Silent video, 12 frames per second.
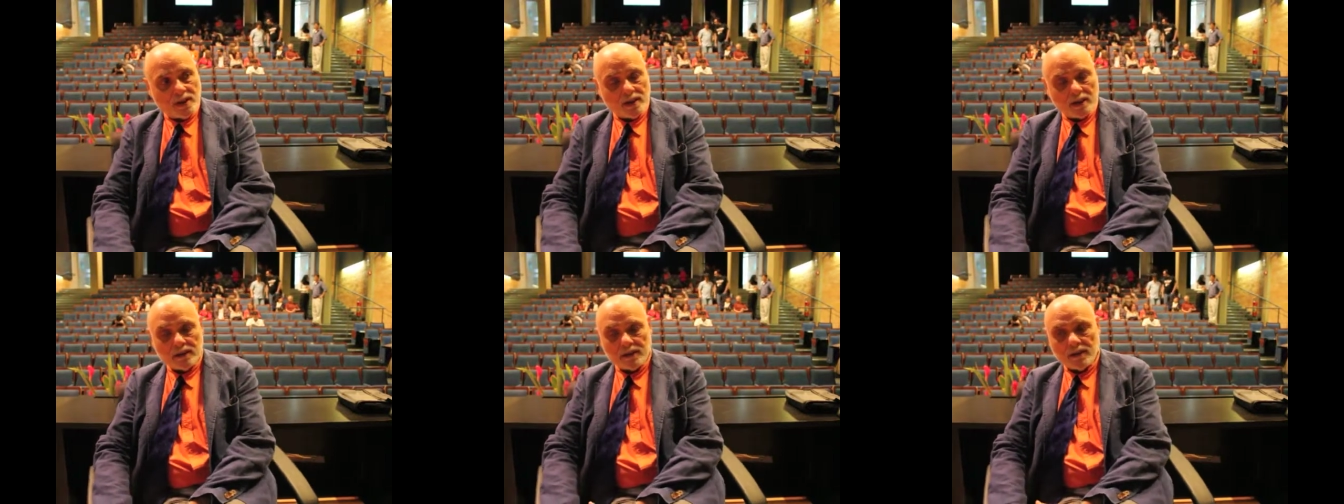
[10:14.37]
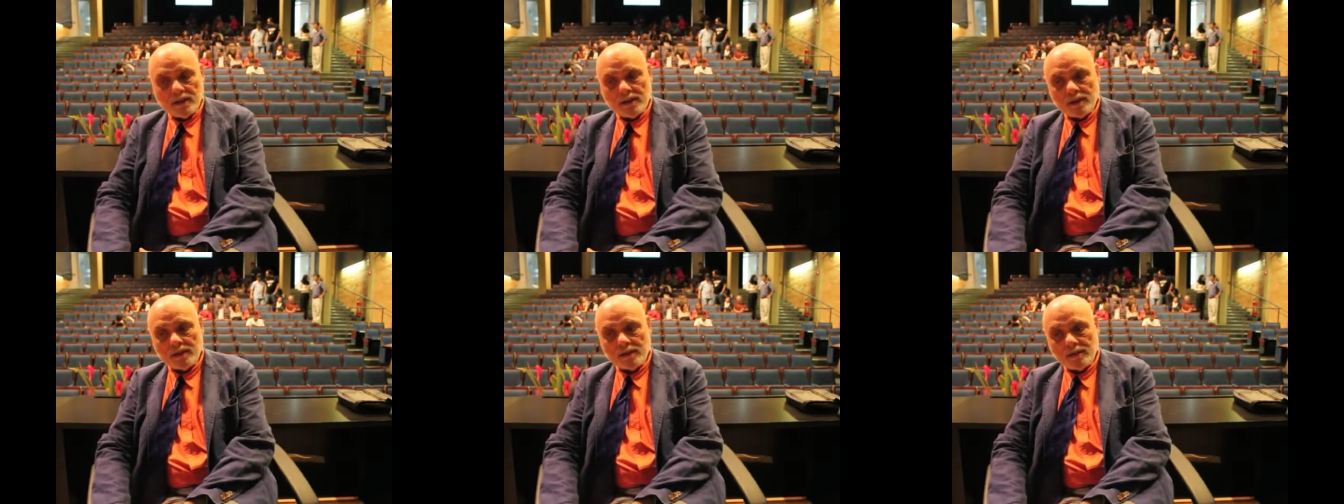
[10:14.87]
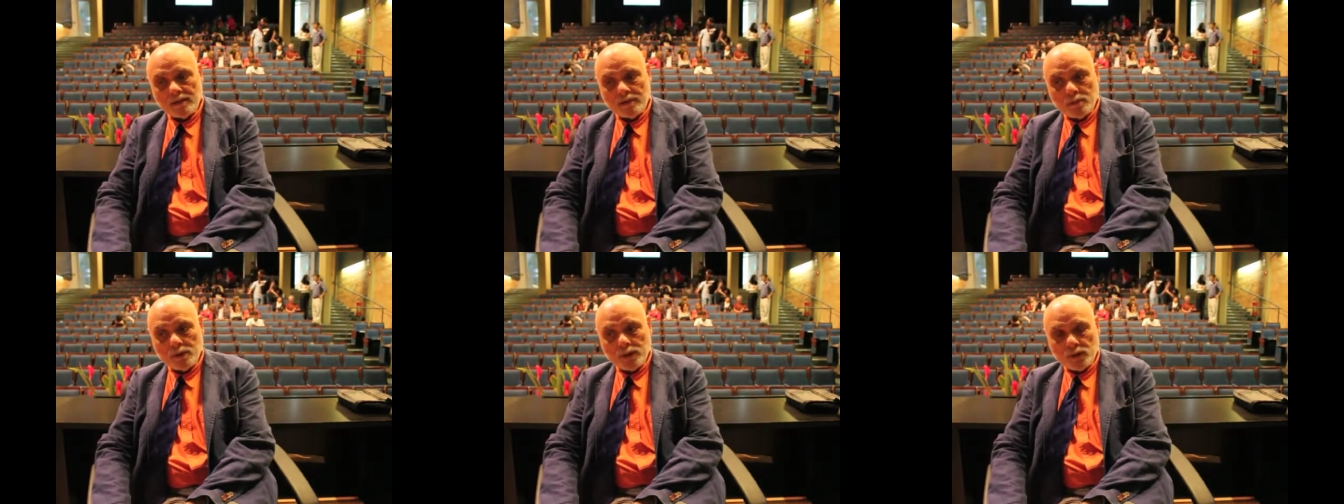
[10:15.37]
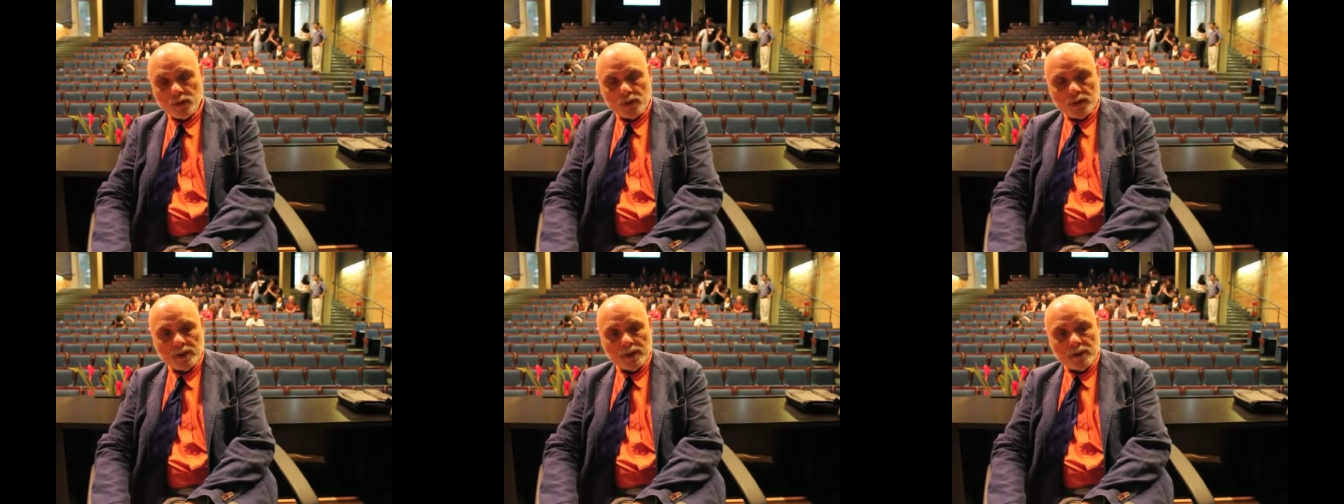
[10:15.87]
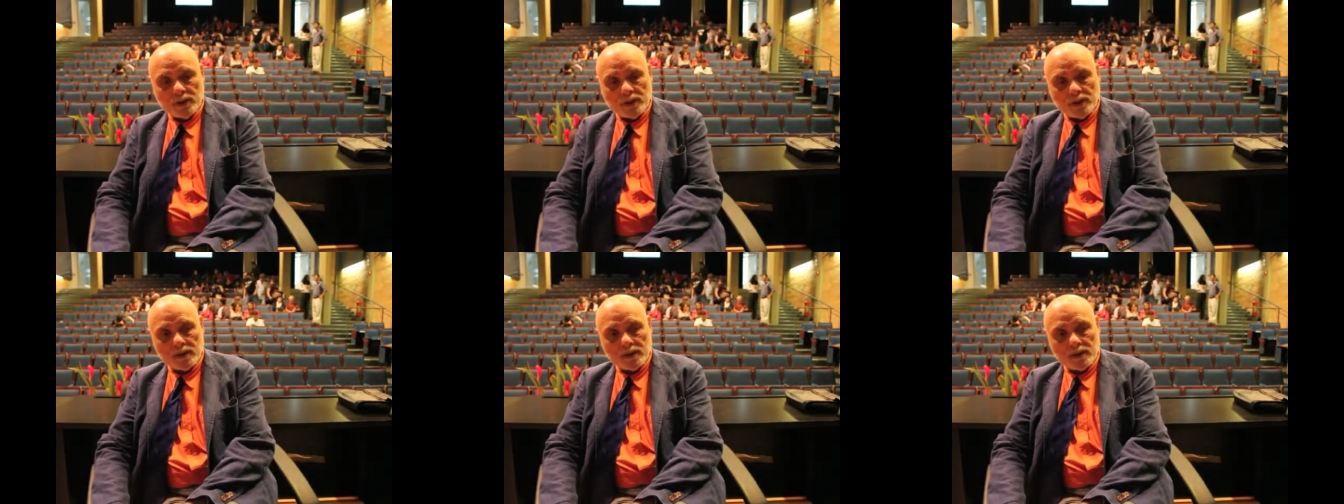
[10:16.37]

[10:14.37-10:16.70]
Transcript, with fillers: and where you can